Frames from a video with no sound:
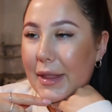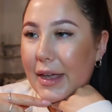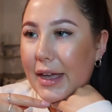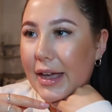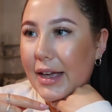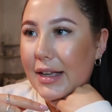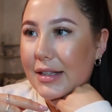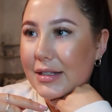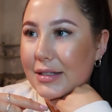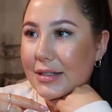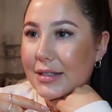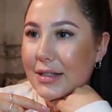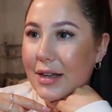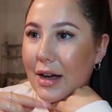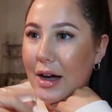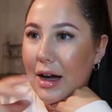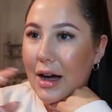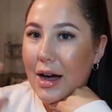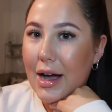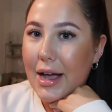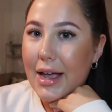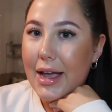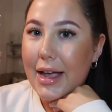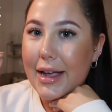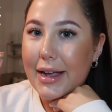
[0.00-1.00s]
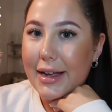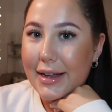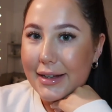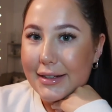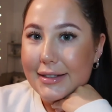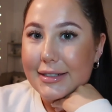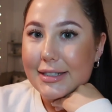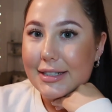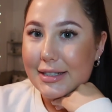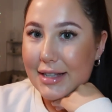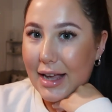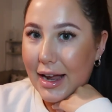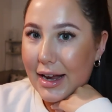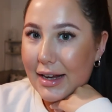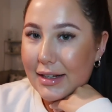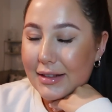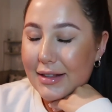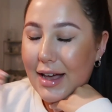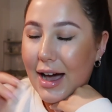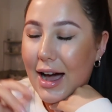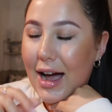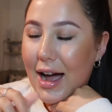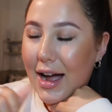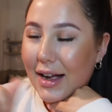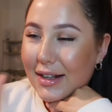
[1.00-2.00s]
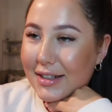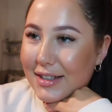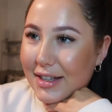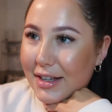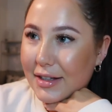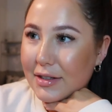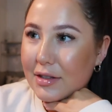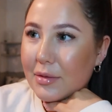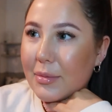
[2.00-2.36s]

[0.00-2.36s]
It's insane. The acting is